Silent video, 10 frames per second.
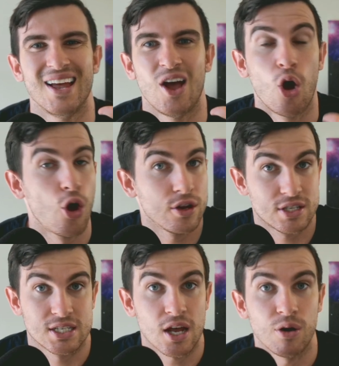hurt
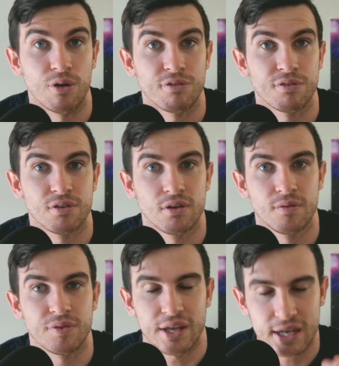self
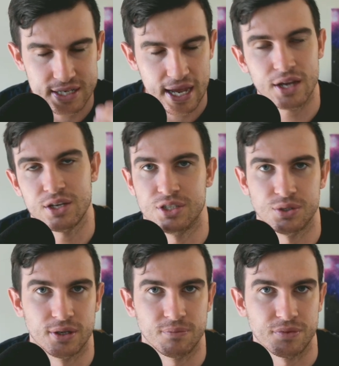is how you do it.